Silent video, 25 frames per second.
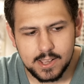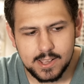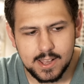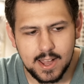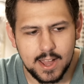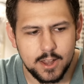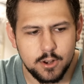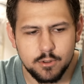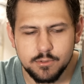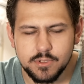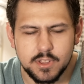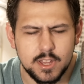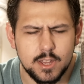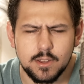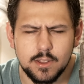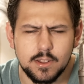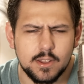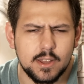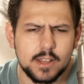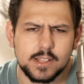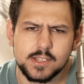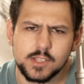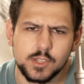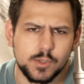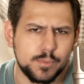I don't think
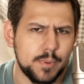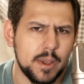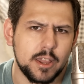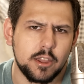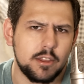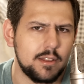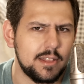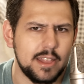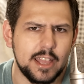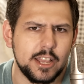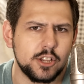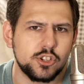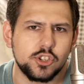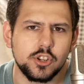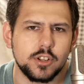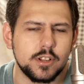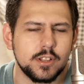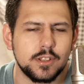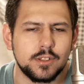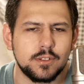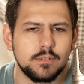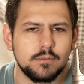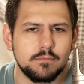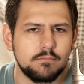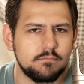it's
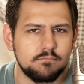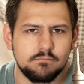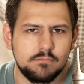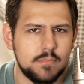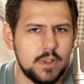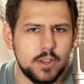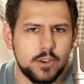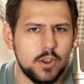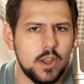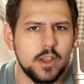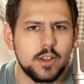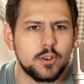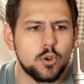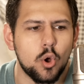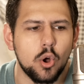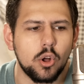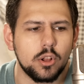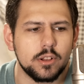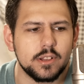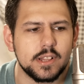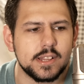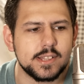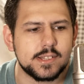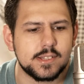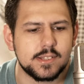speculation at
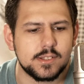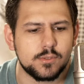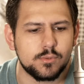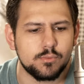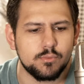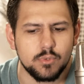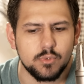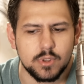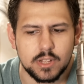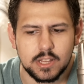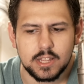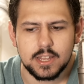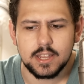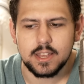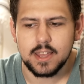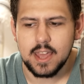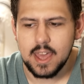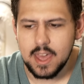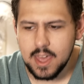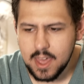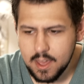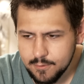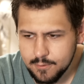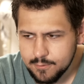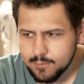all. It's really
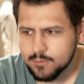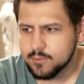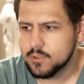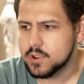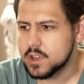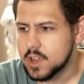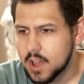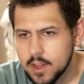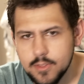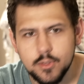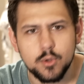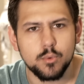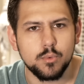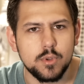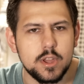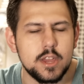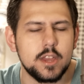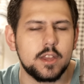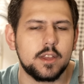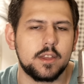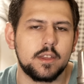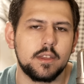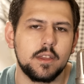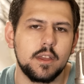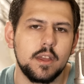every other
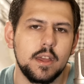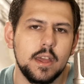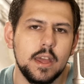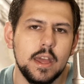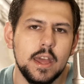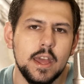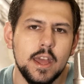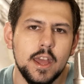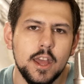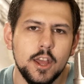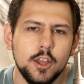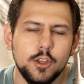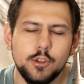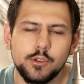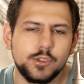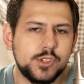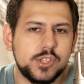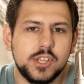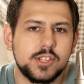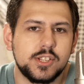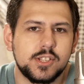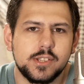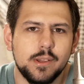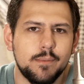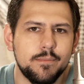week you
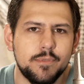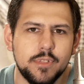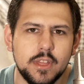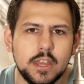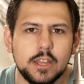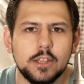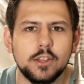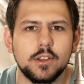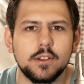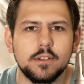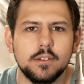see something